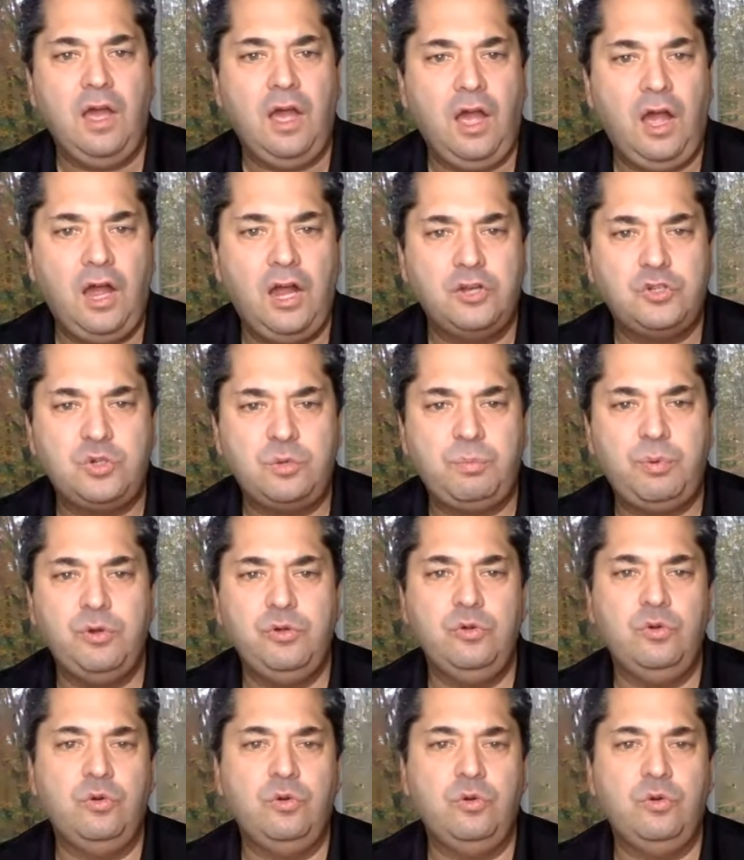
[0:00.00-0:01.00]

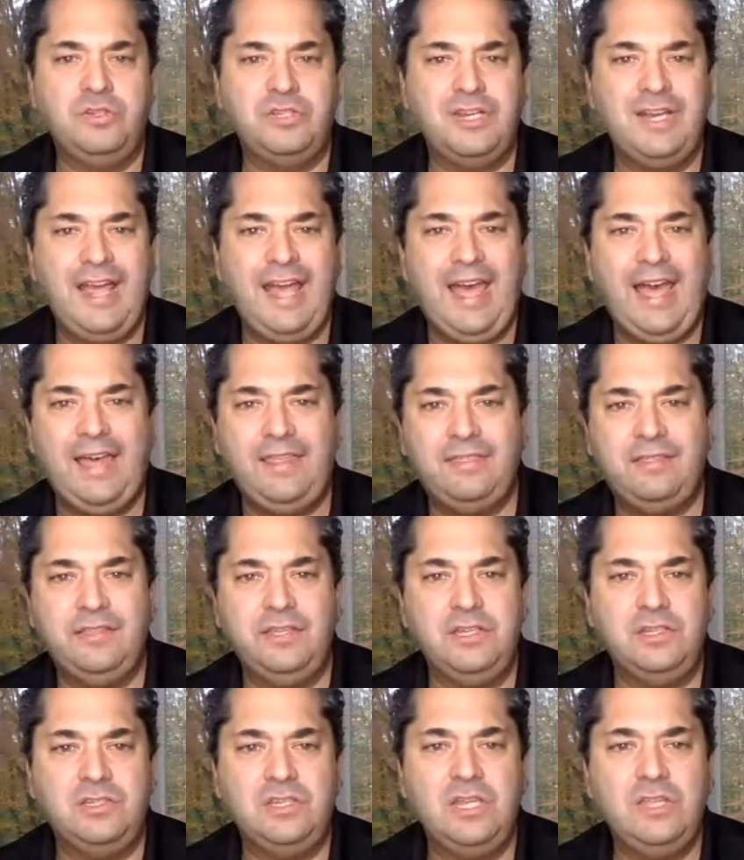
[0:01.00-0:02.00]
entrepreneurs, and
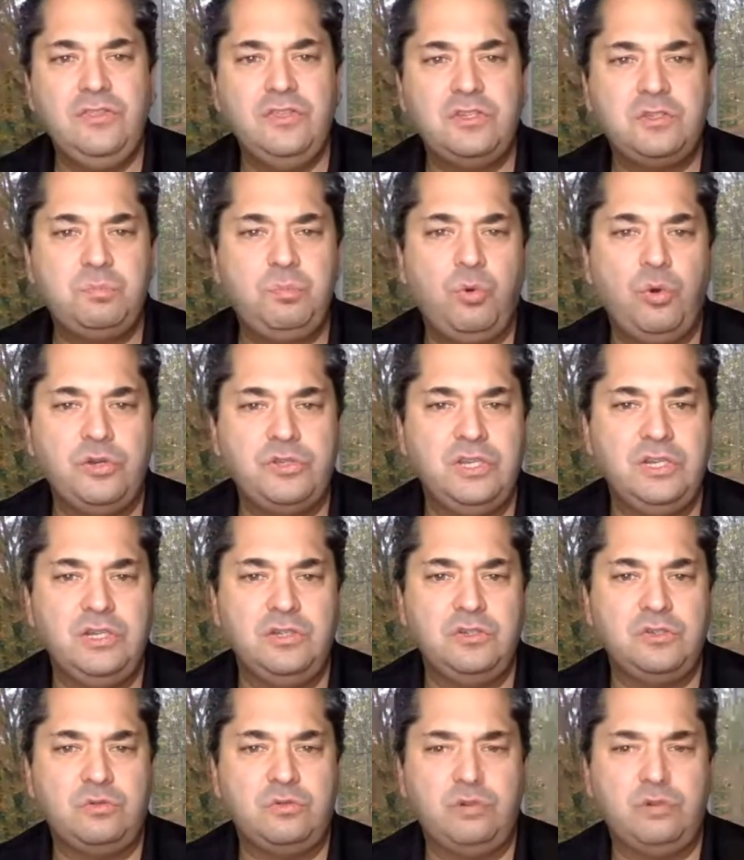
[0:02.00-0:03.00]
athletes in the sports
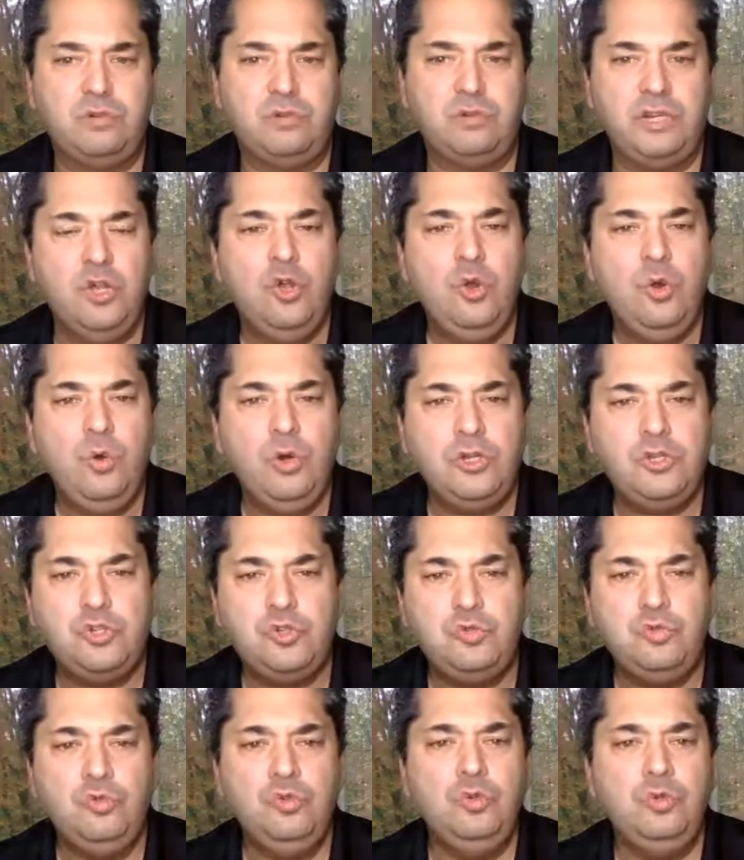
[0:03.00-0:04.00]
industry who are
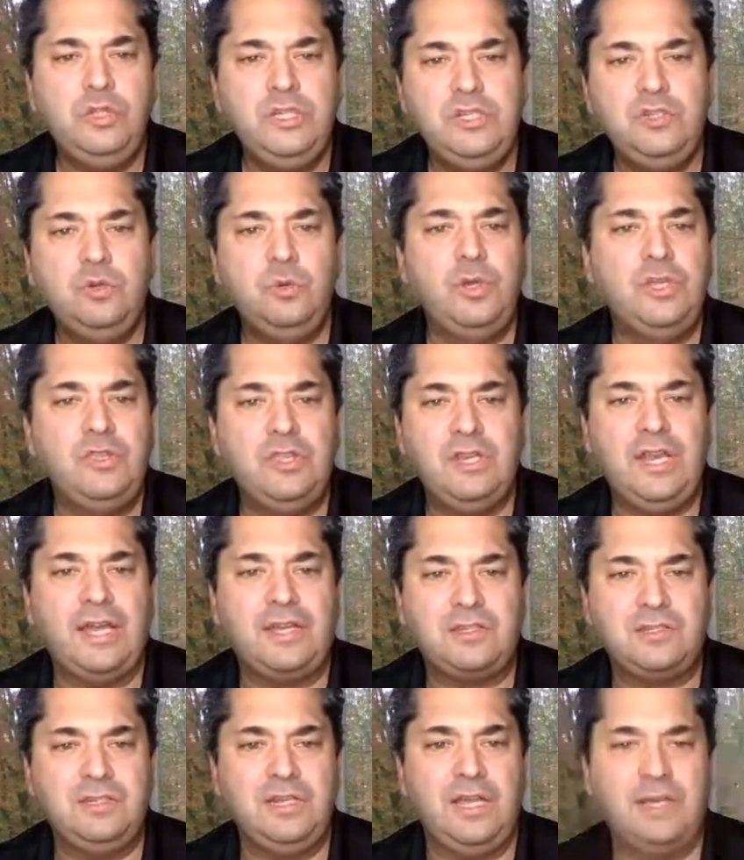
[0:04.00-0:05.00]
truly doing the
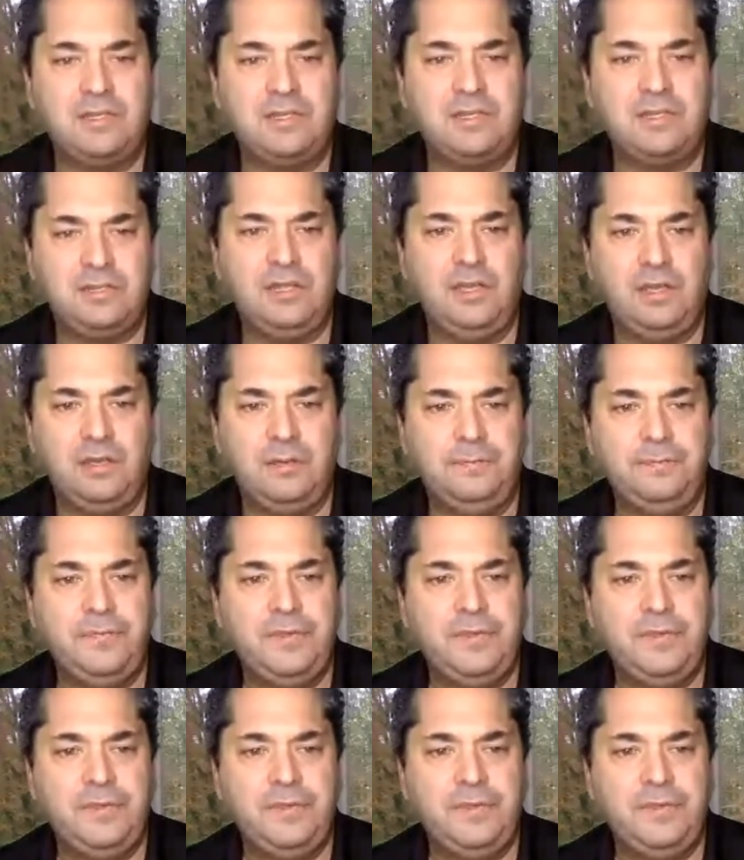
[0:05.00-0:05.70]
next thing.